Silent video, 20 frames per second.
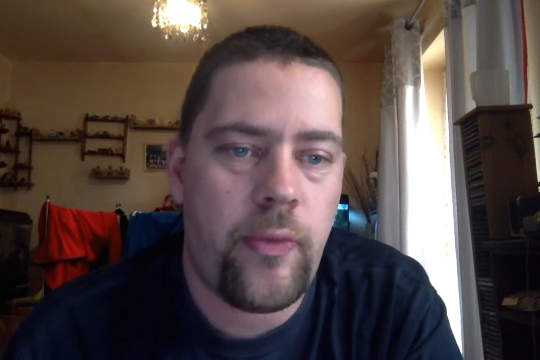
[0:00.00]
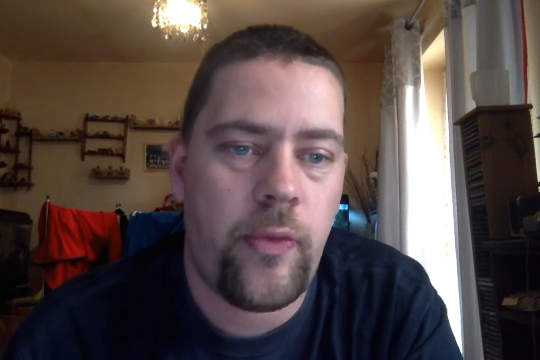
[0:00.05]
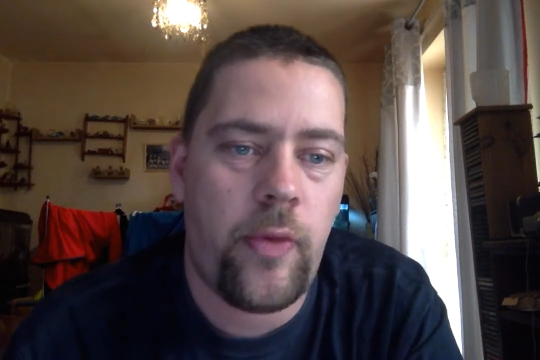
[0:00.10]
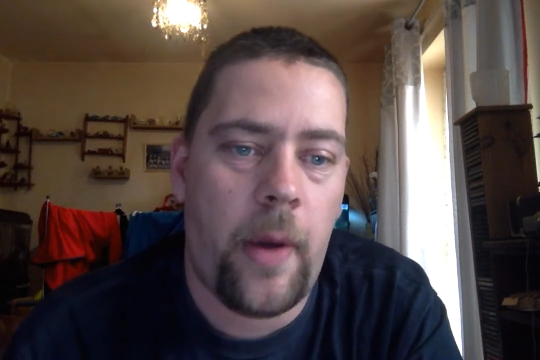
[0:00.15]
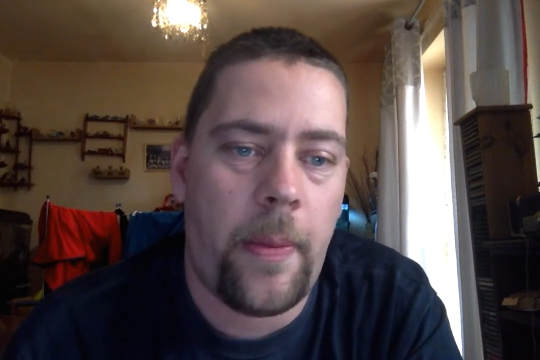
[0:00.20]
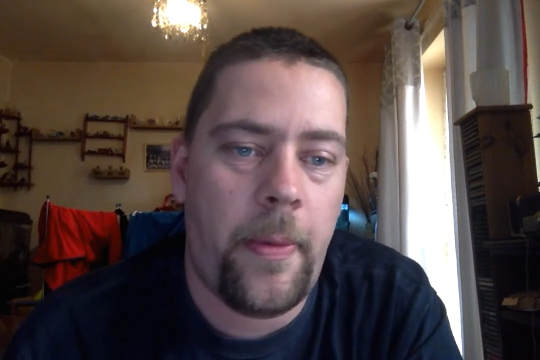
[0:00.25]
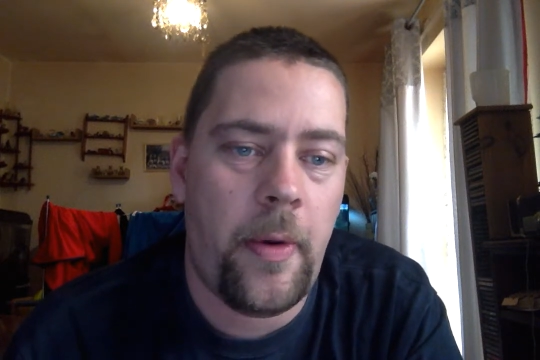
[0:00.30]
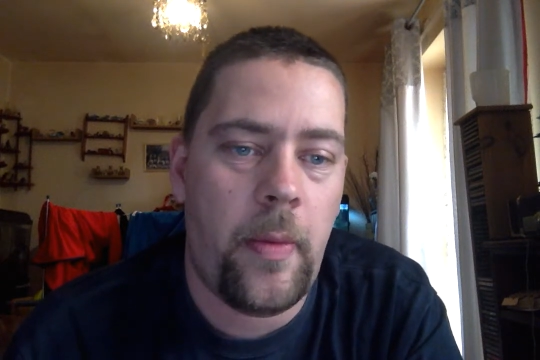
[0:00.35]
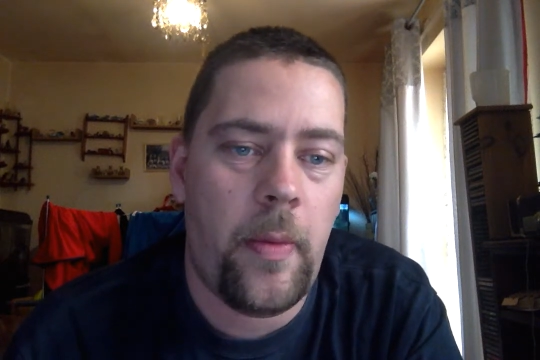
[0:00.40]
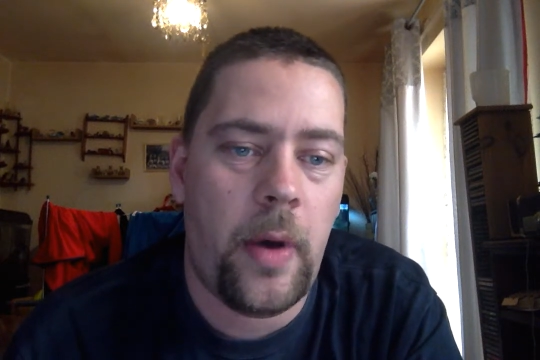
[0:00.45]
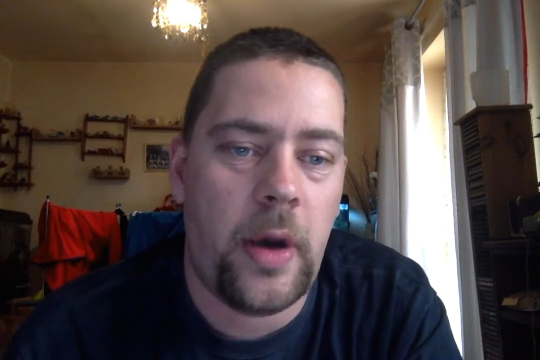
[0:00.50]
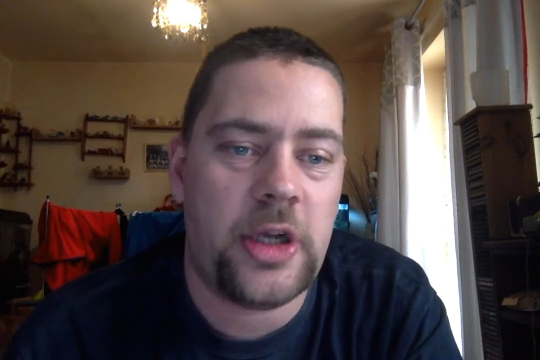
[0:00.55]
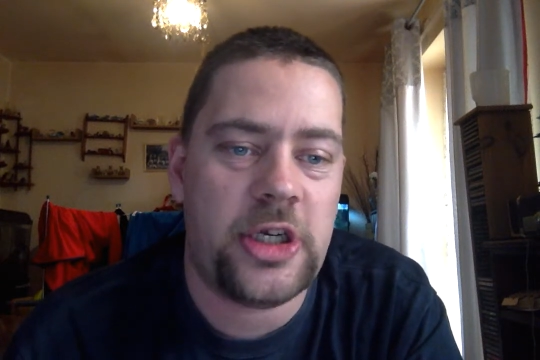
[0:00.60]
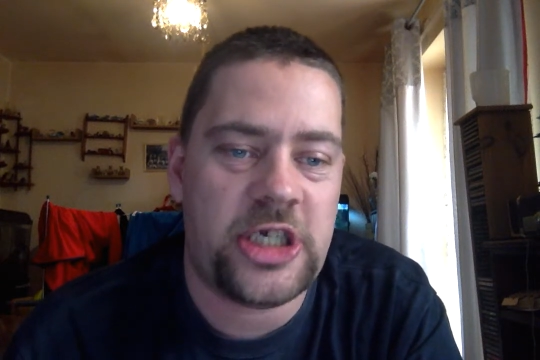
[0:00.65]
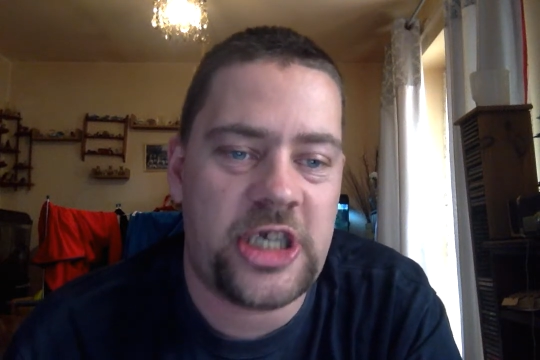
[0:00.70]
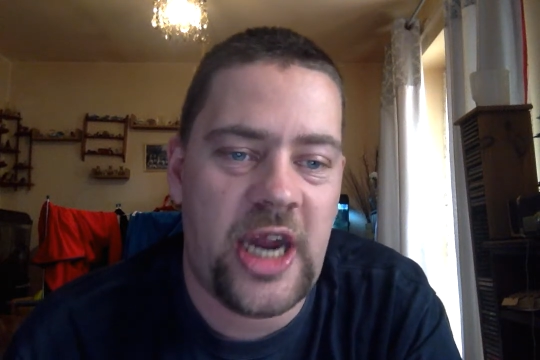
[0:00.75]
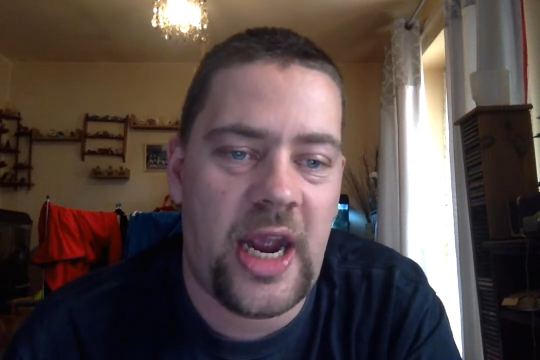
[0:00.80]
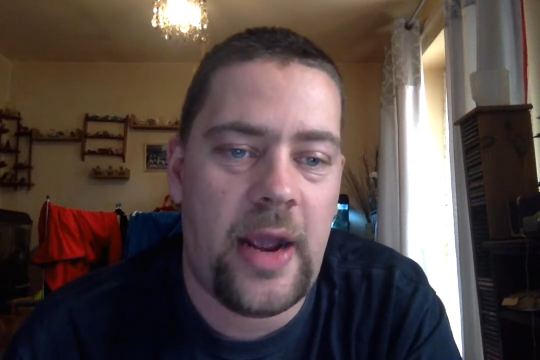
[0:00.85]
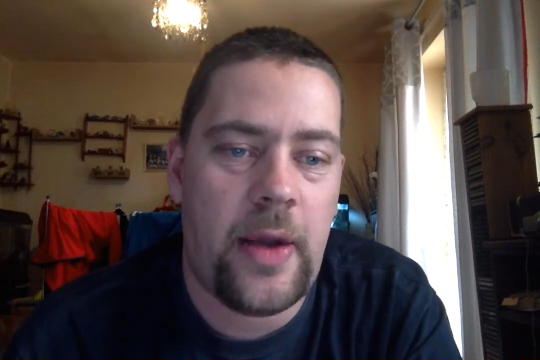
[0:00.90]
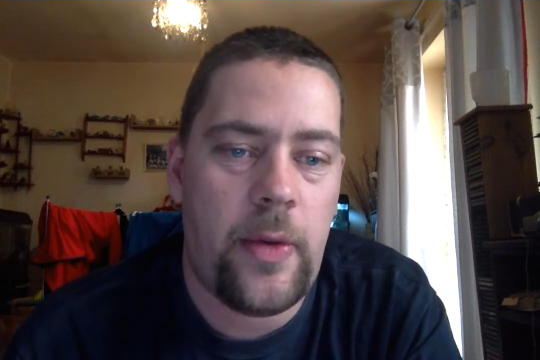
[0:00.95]
Proper
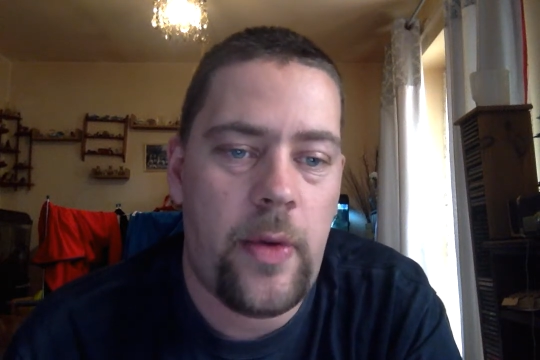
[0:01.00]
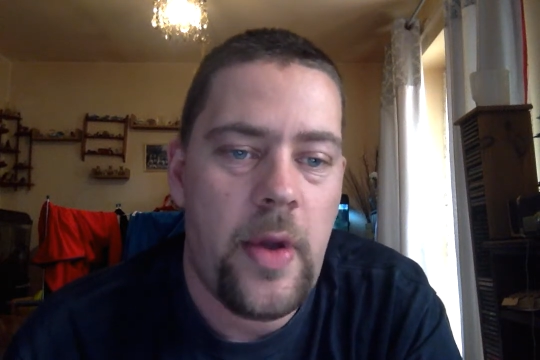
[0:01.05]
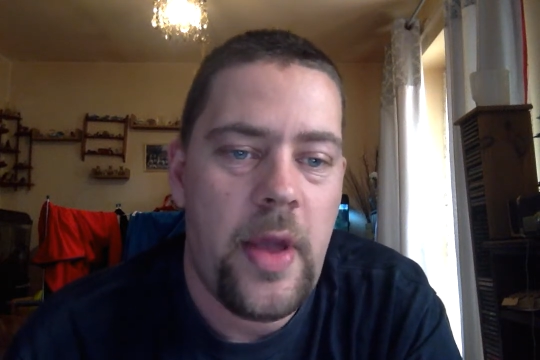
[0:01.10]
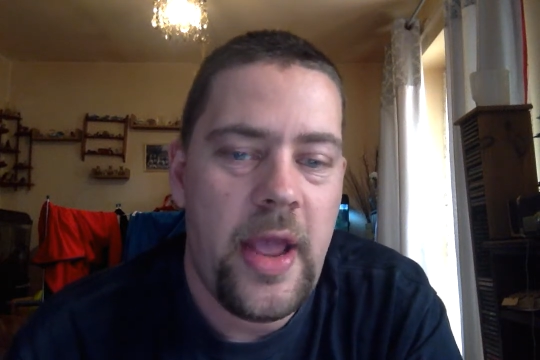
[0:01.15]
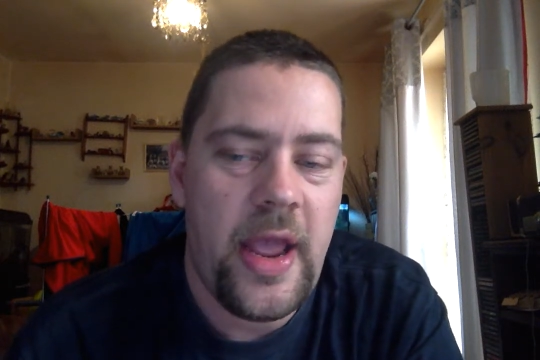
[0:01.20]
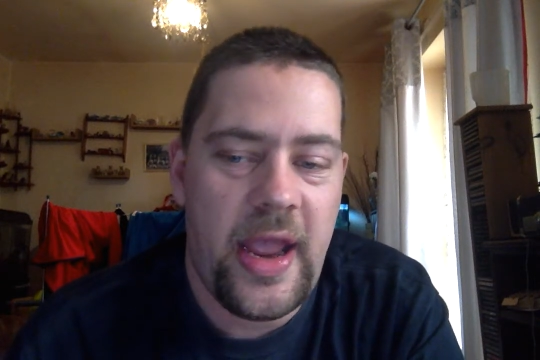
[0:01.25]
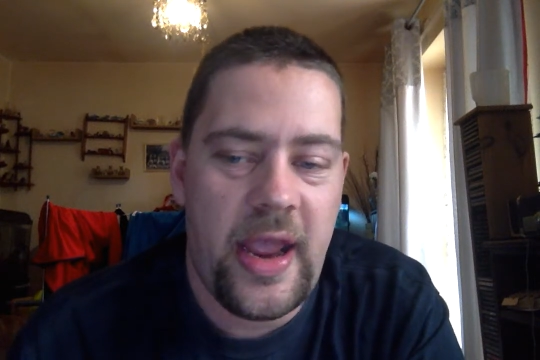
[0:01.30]
watch out.